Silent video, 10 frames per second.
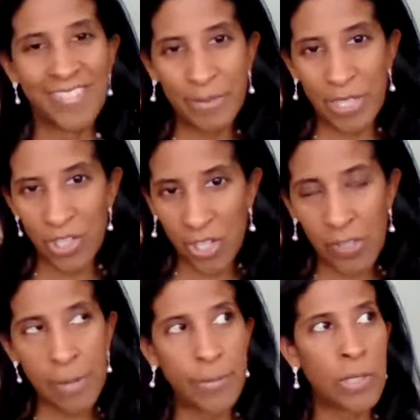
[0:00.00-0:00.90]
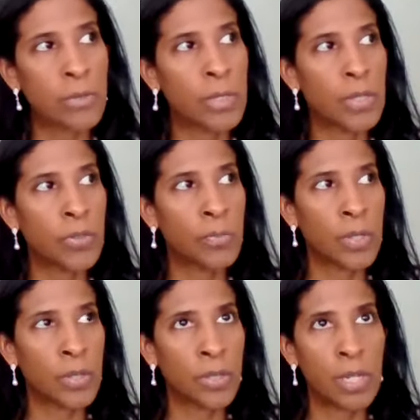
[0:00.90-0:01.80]
I'm going to share that book with
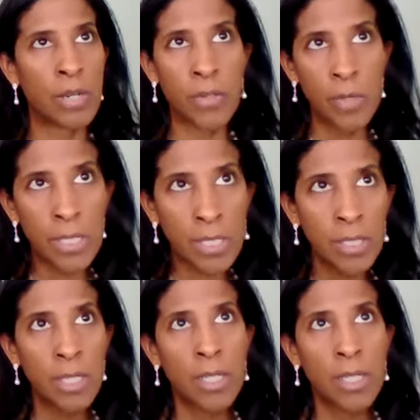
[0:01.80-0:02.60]
everyone.